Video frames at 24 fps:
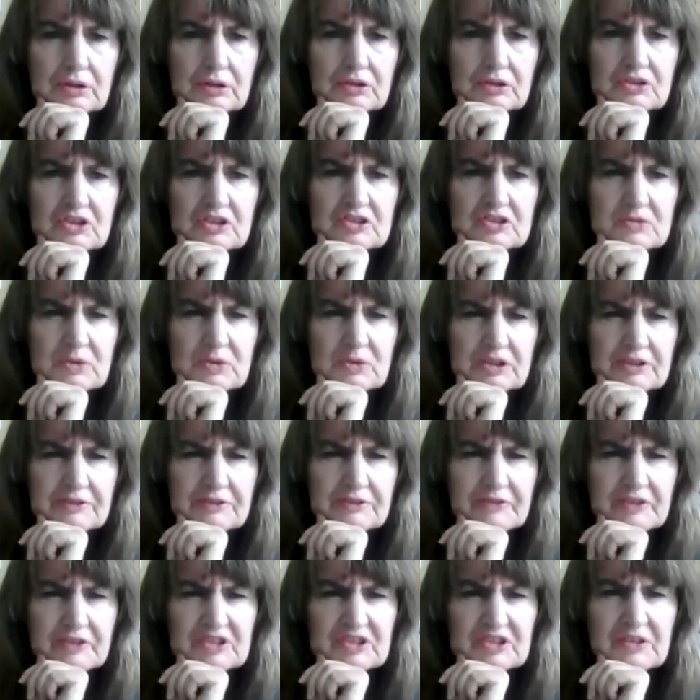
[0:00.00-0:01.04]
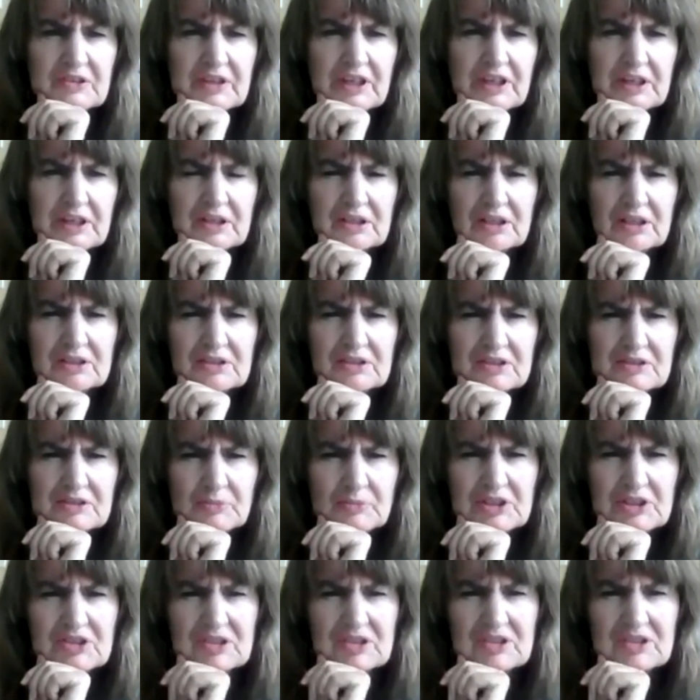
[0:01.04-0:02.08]
Just while they're fixing that, can I just
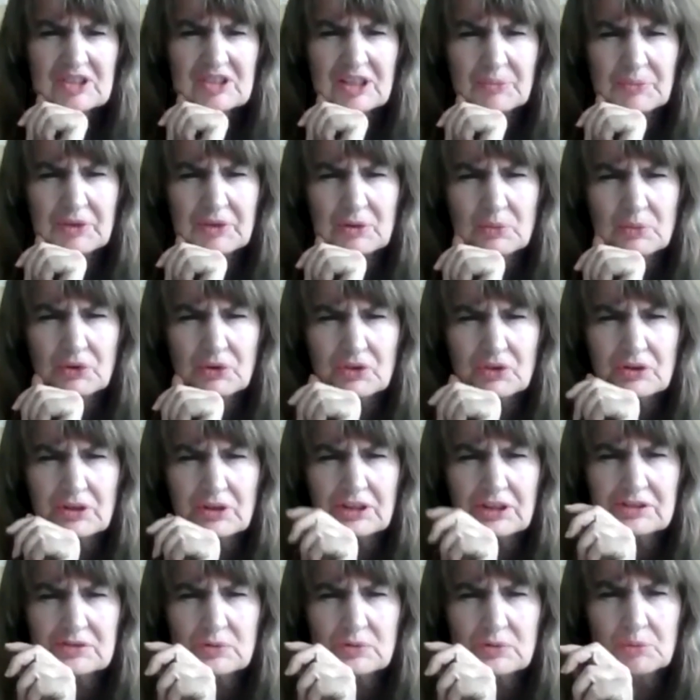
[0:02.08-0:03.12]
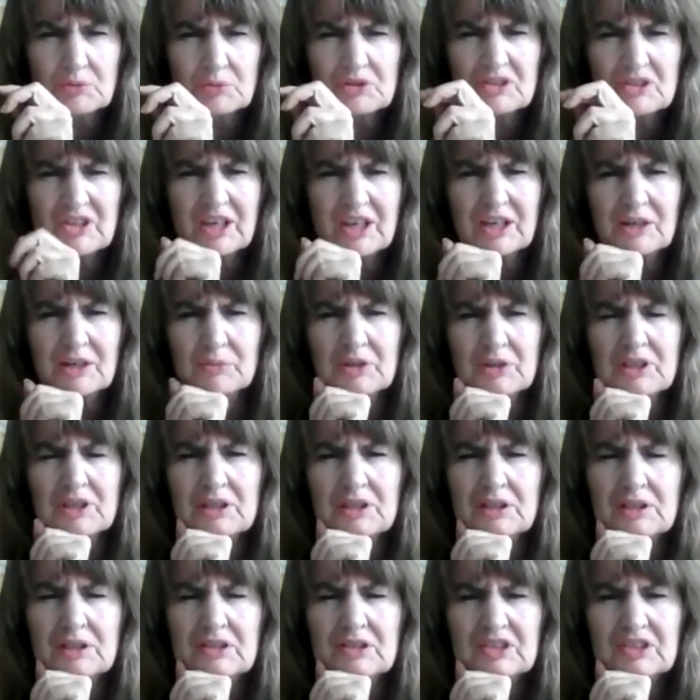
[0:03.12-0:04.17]
mention something with the next one, which is how many
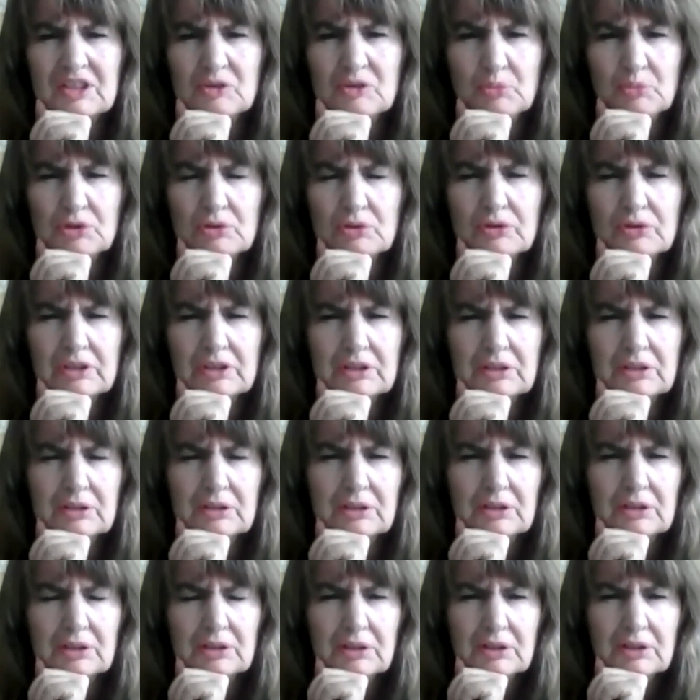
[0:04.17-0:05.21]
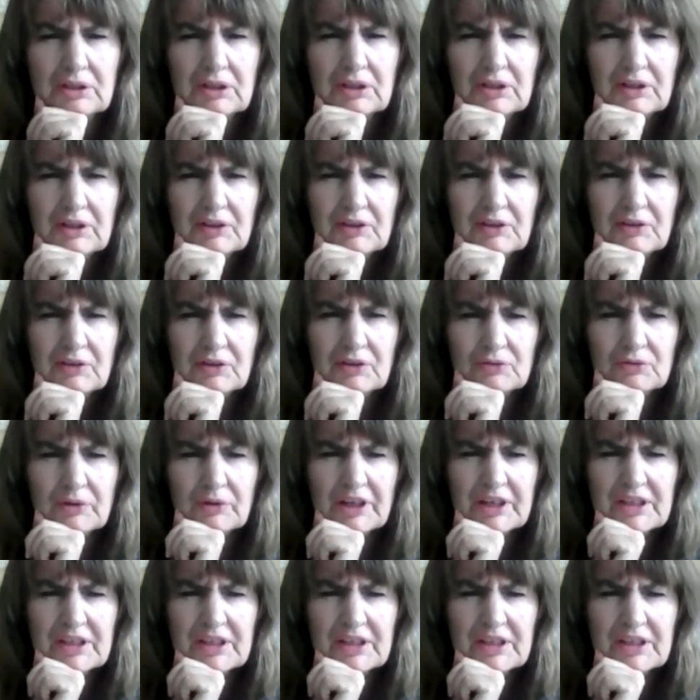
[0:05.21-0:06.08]
is he building? Ray